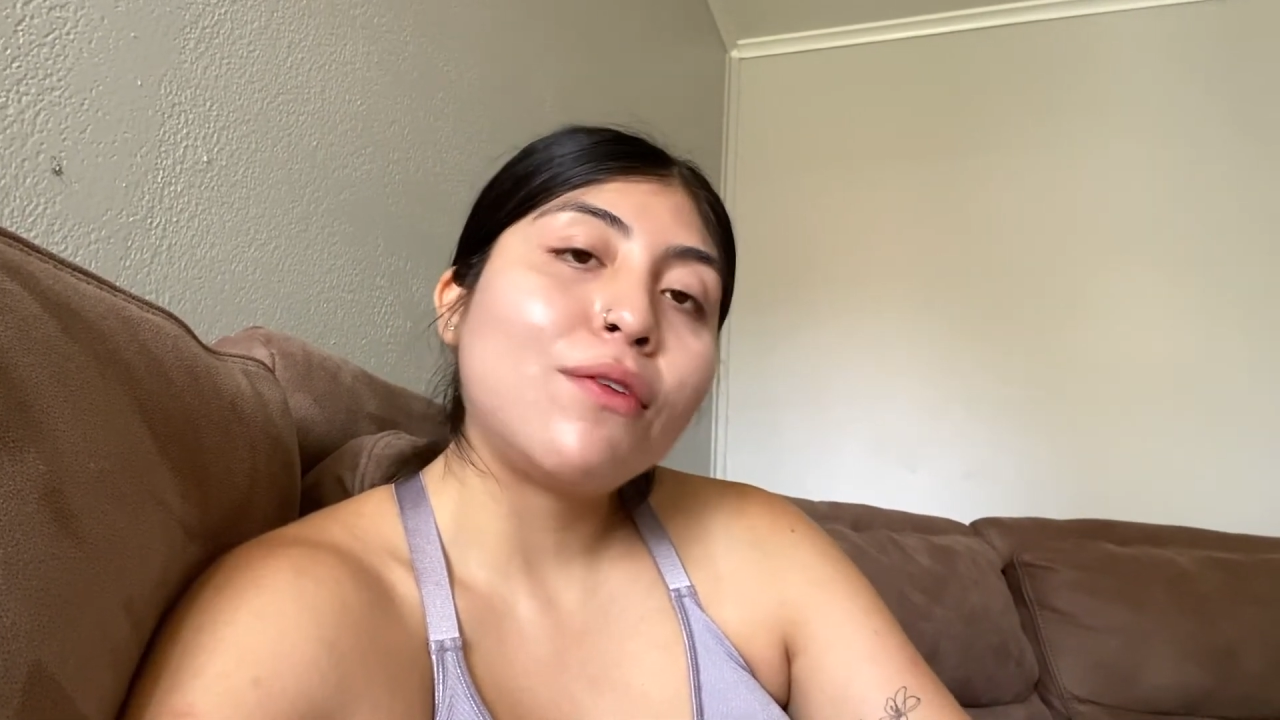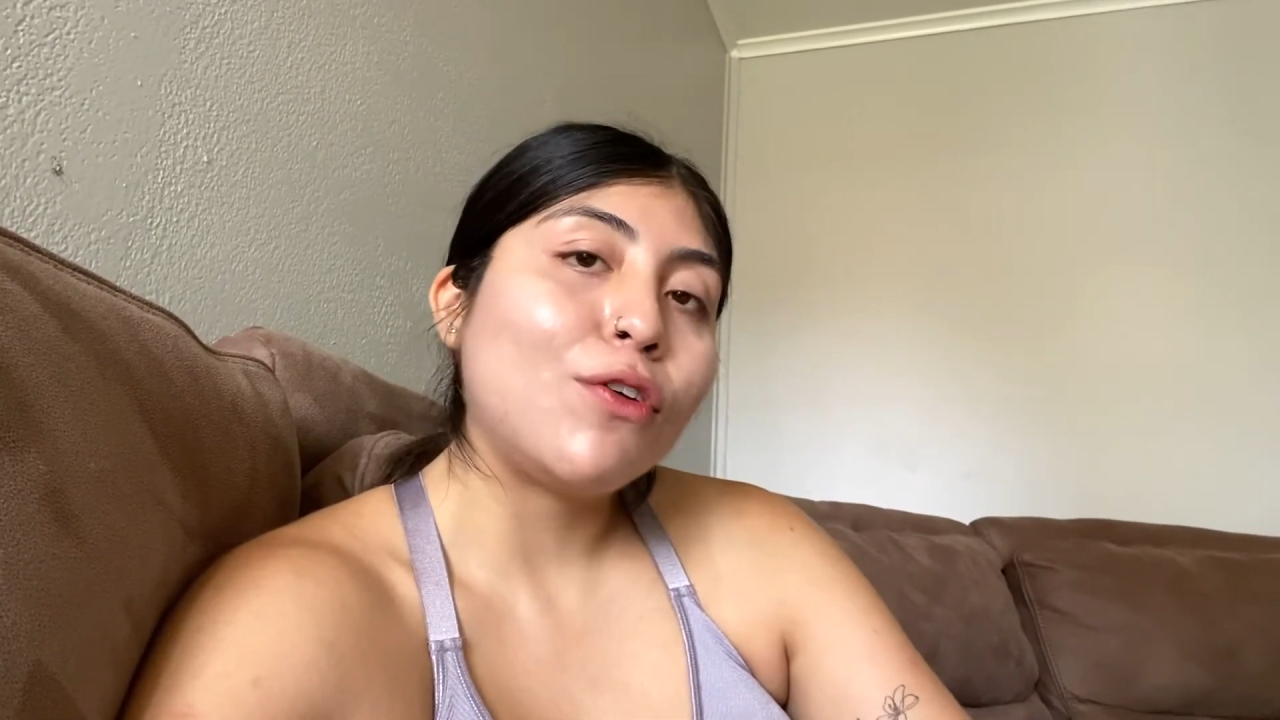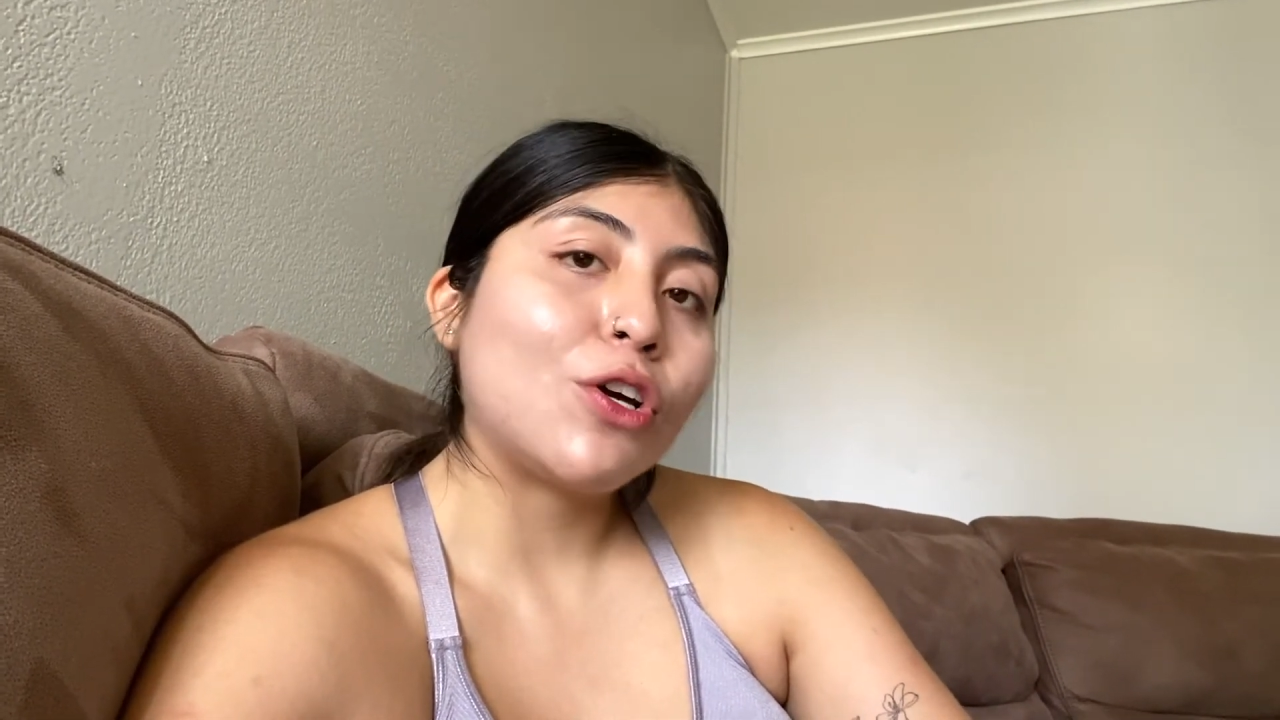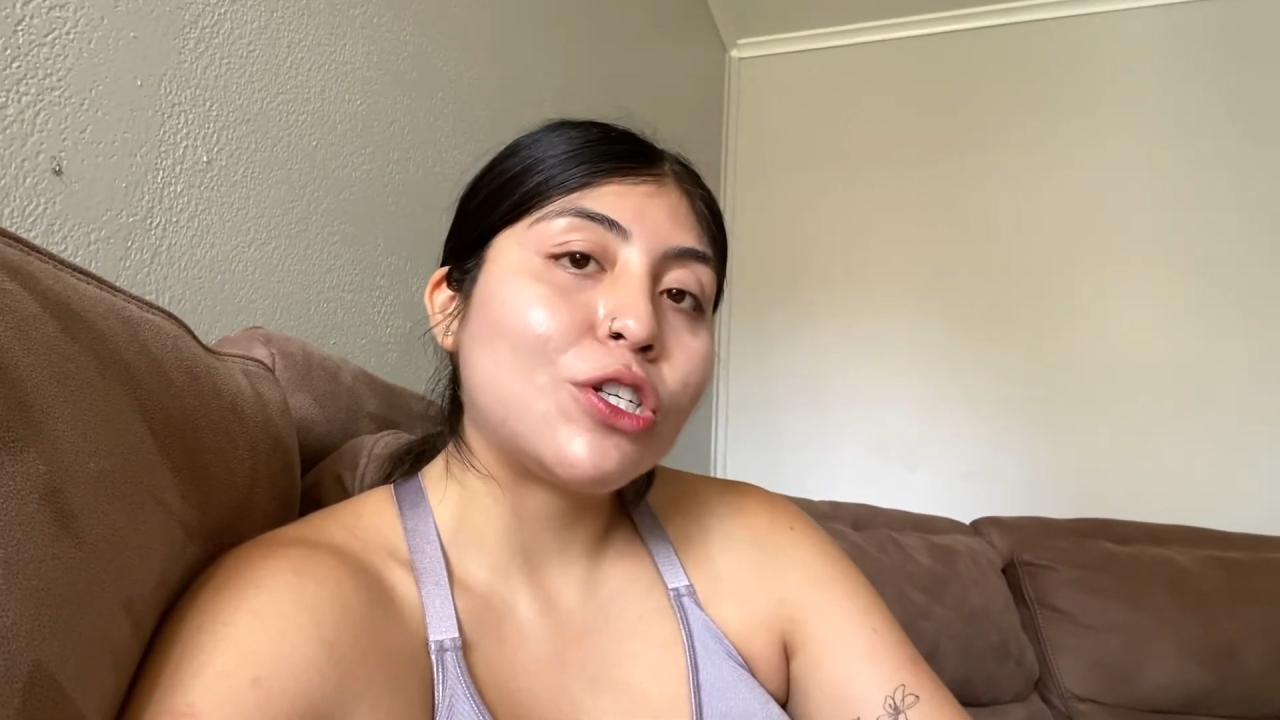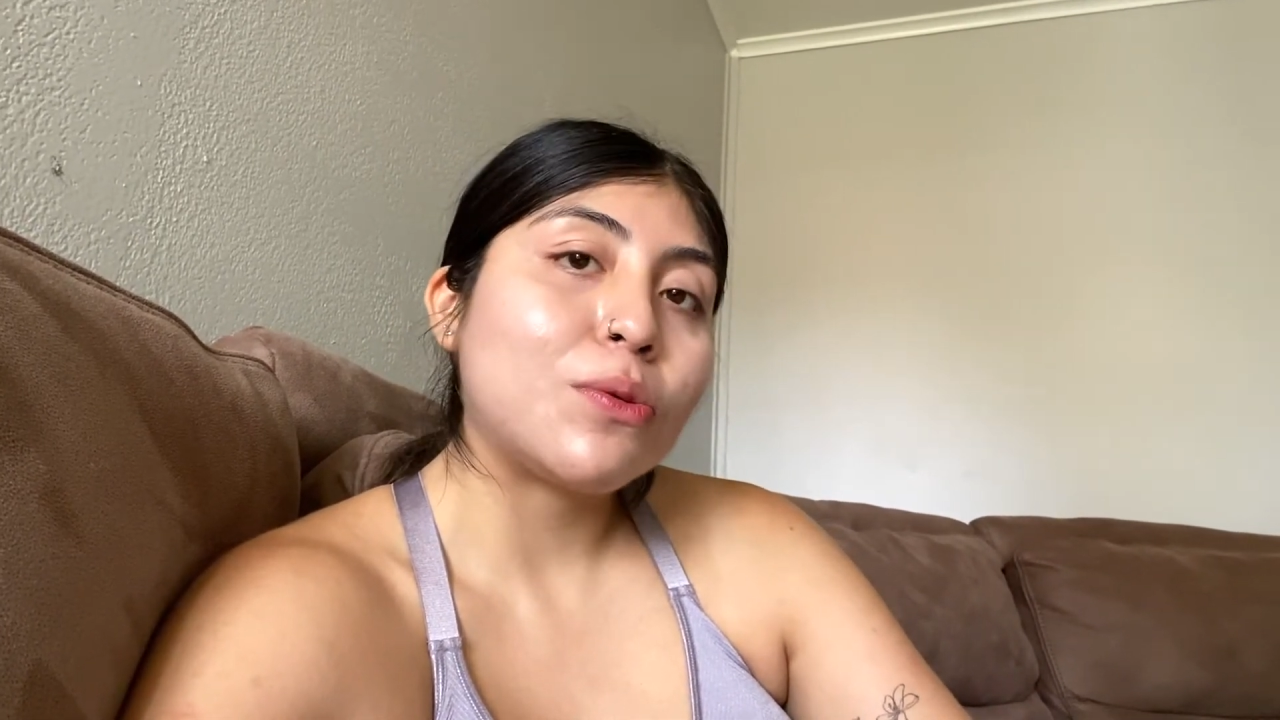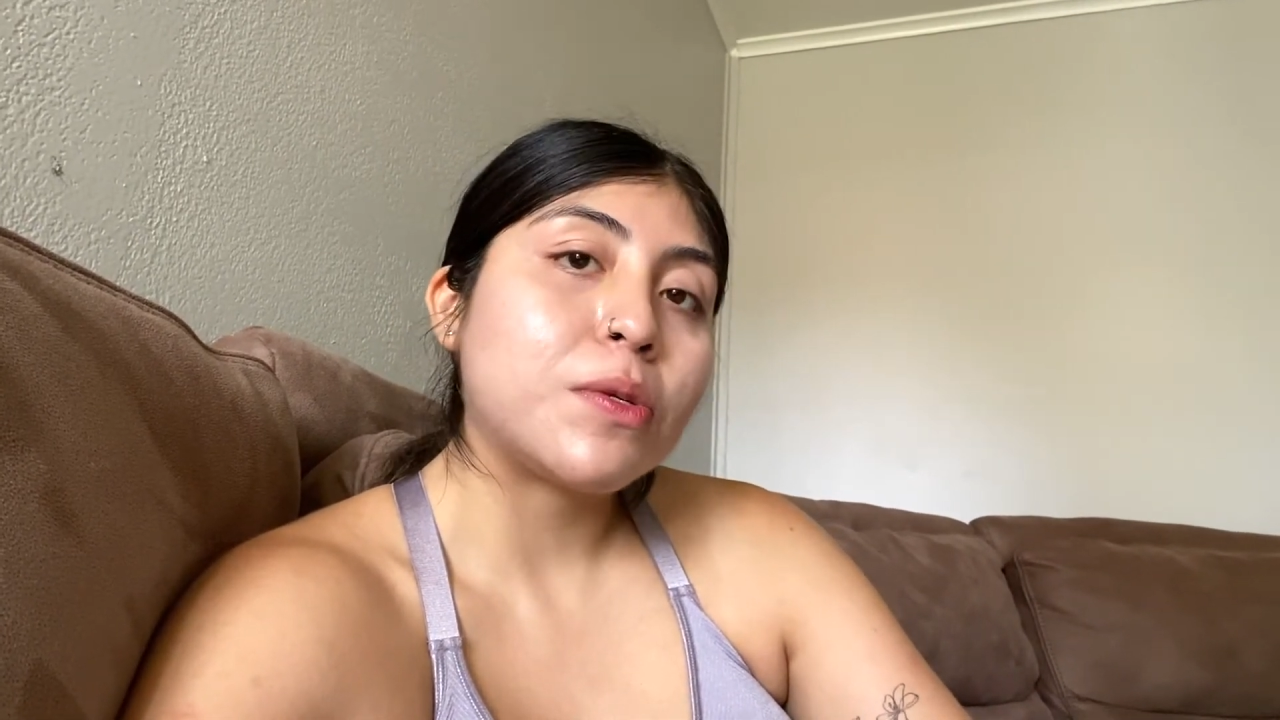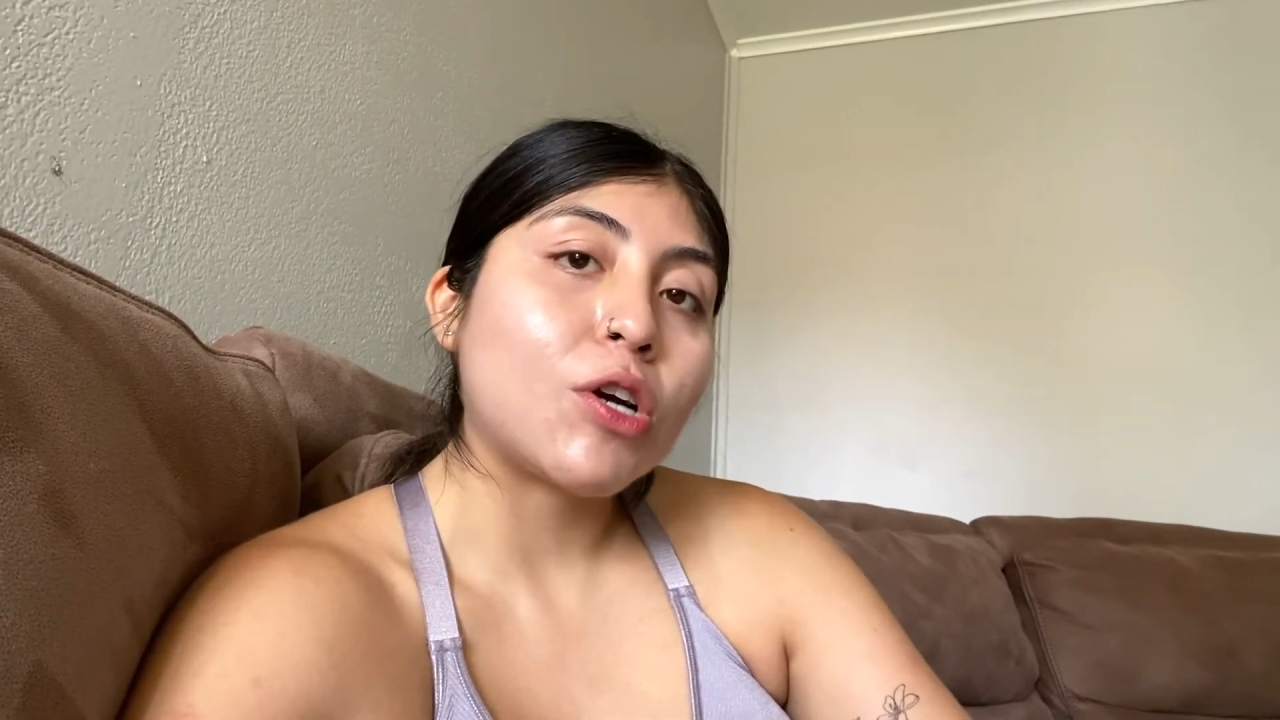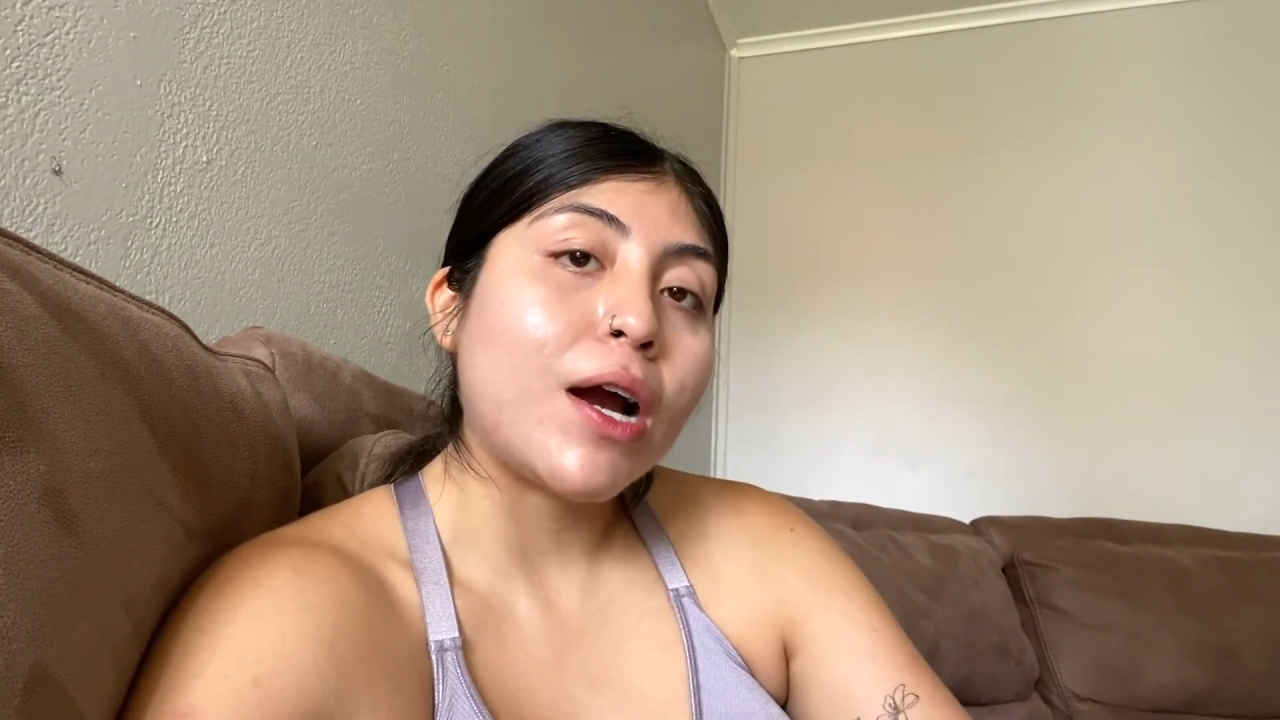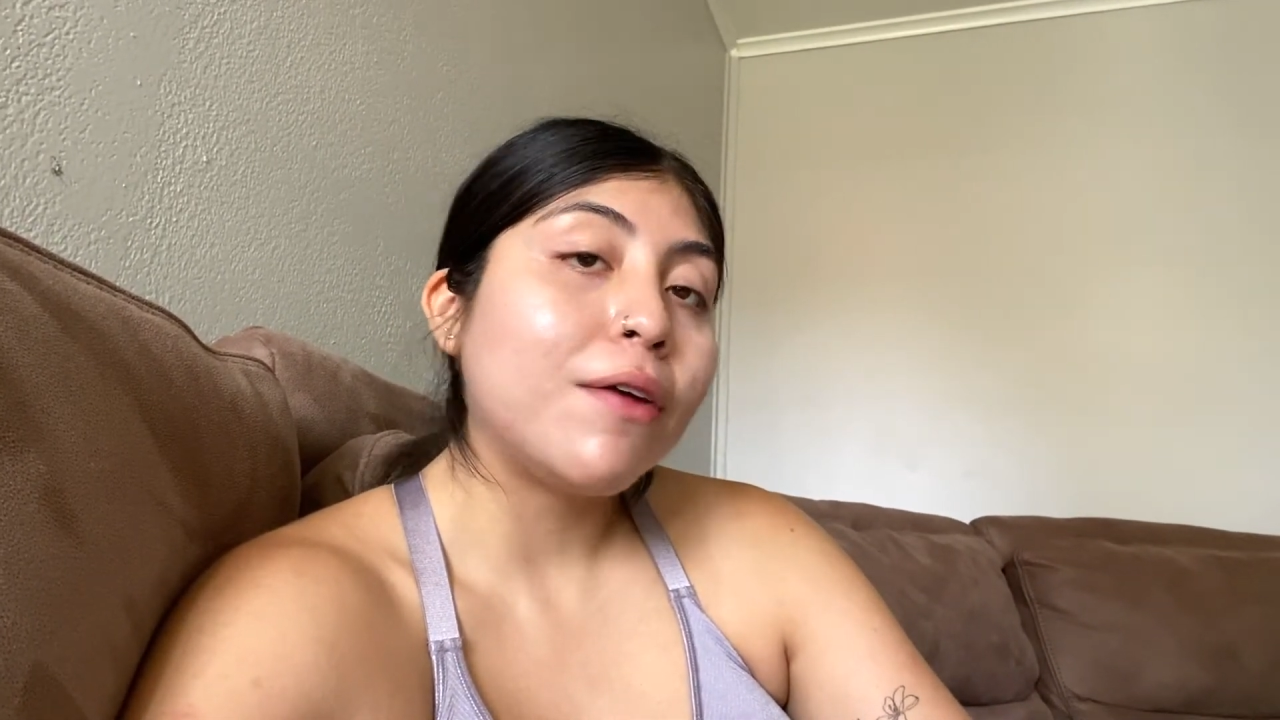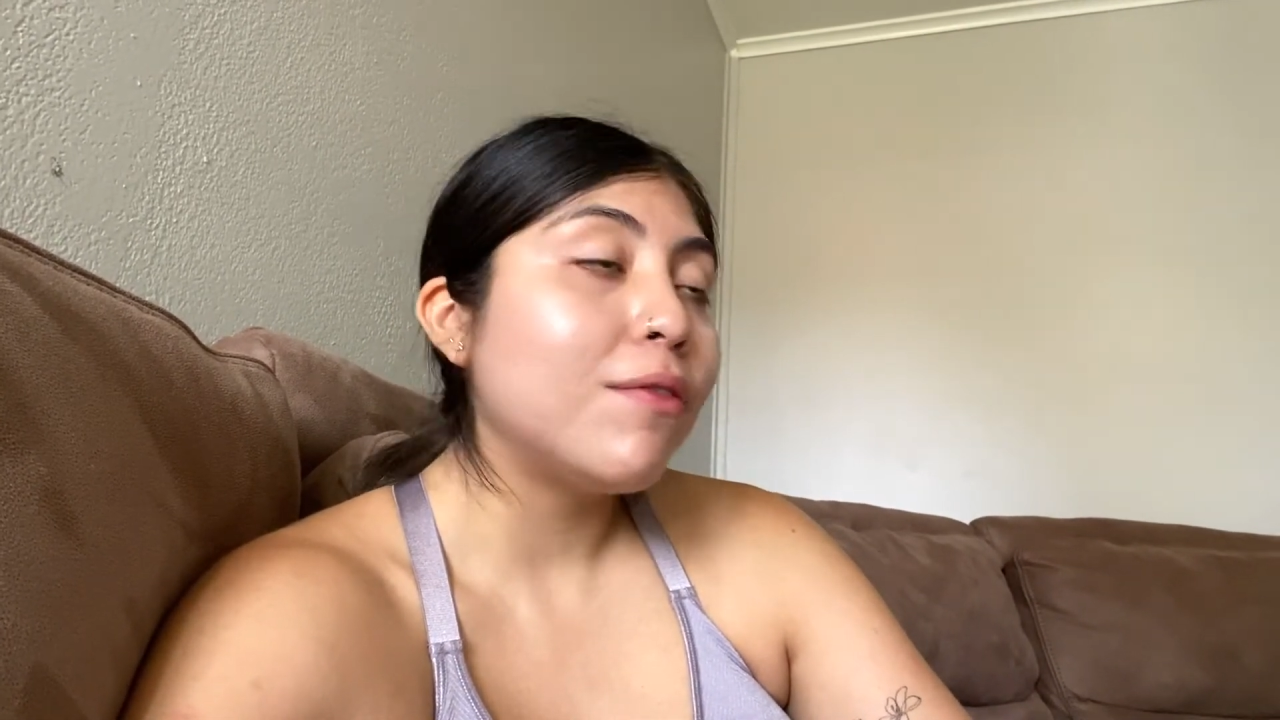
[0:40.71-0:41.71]
if you could
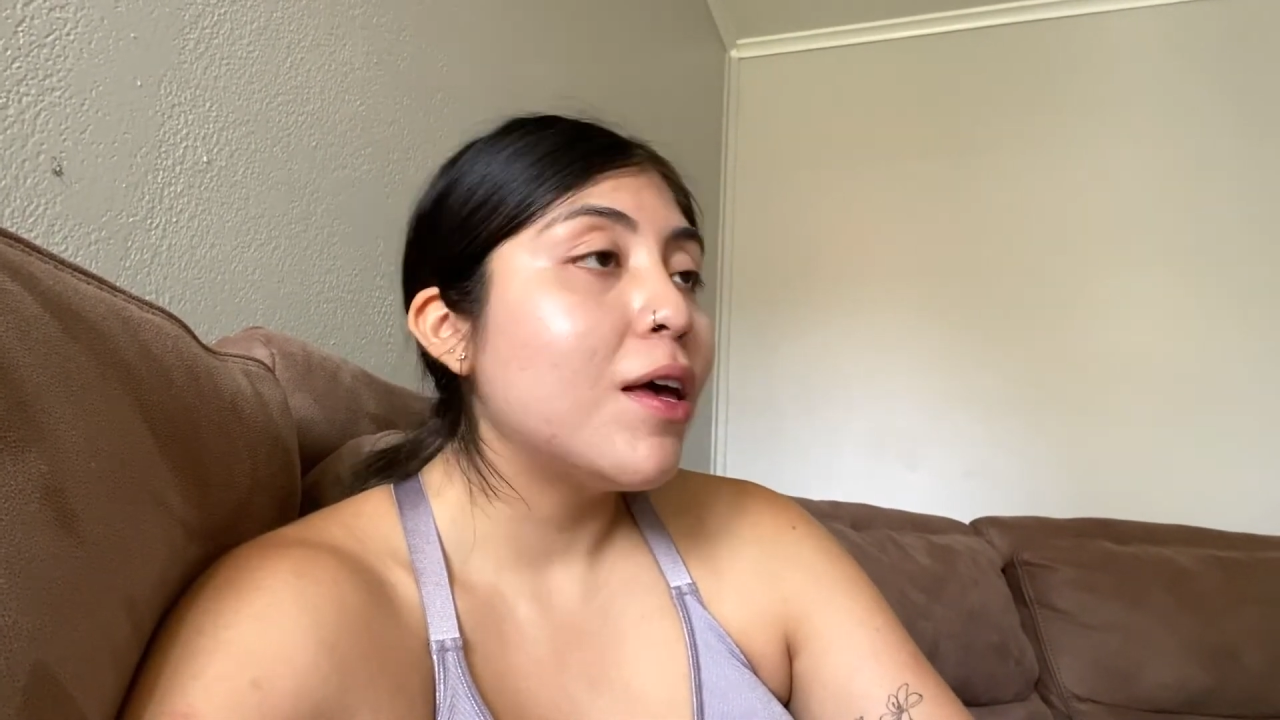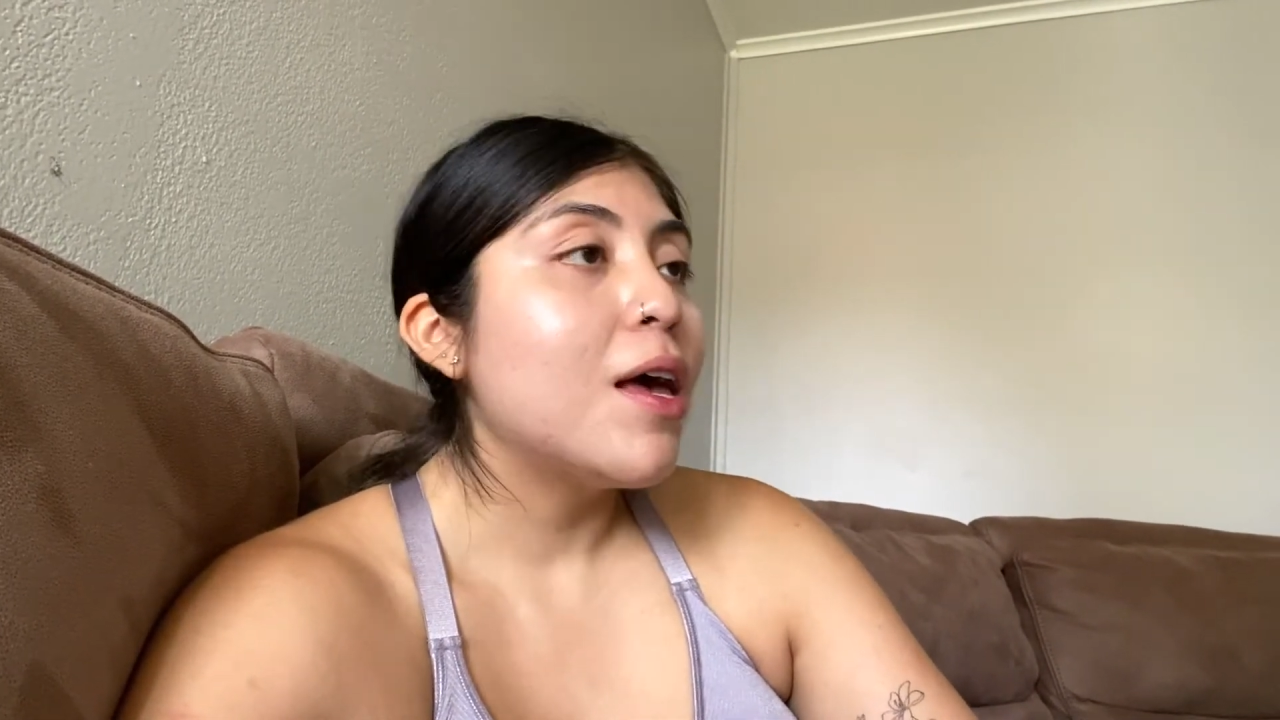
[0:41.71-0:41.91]
subscribe,